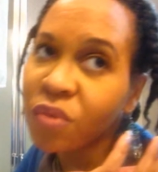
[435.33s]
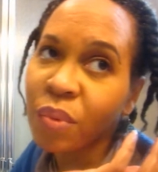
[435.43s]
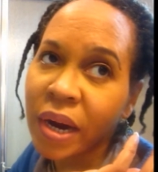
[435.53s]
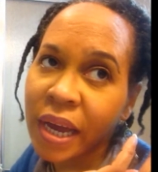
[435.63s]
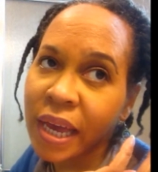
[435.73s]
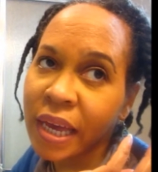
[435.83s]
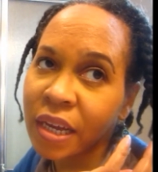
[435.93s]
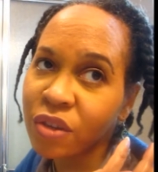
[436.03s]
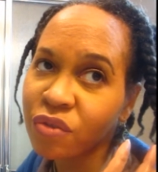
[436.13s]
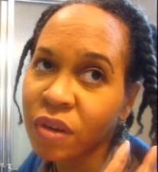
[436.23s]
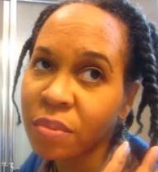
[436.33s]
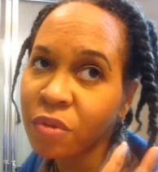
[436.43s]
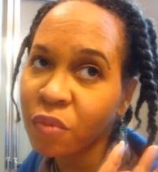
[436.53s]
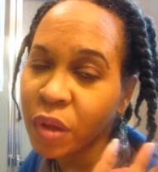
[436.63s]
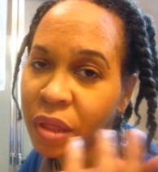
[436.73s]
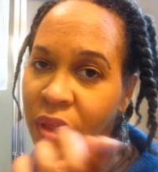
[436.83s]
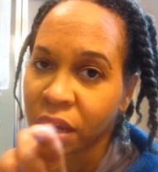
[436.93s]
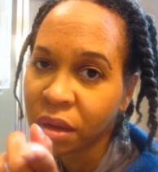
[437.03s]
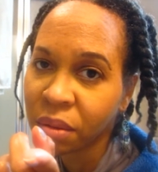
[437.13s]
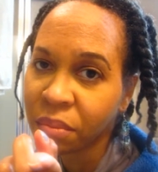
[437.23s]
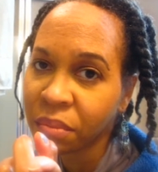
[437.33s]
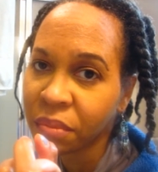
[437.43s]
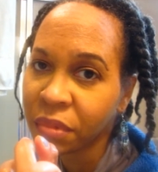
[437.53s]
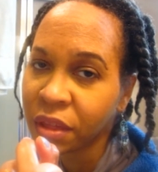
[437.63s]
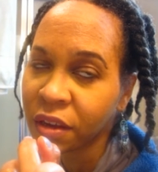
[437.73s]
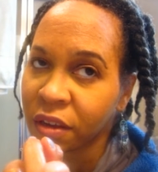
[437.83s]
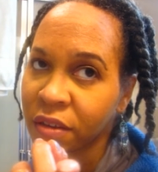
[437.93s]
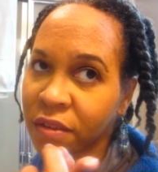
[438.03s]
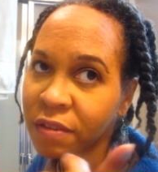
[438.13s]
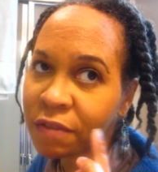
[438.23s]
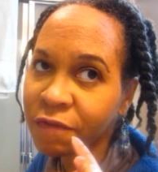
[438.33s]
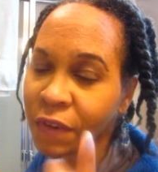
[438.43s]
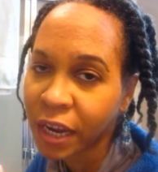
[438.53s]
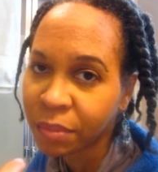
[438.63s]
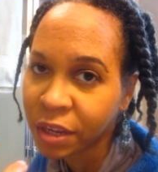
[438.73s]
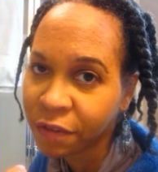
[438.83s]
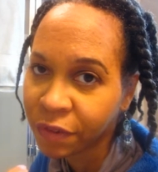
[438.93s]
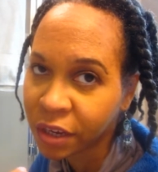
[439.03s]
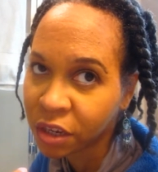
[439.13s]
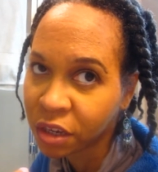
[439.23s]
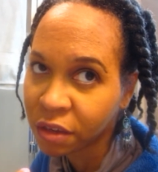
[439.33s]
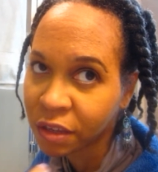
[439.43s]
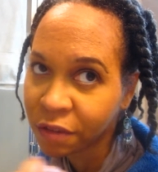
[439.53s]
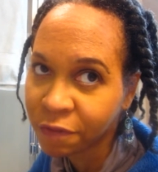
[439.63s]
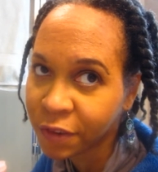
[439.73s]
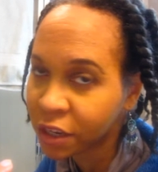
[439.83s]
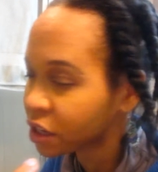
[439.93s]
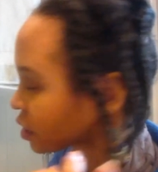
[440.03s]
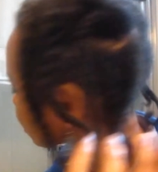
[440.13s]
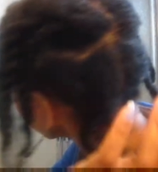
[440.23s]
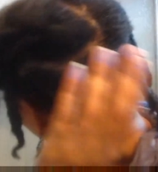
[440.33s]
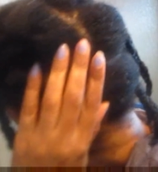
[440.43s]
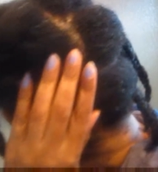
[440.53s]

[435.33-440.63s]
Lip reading: is where I had trouble with the vitamin deficiency.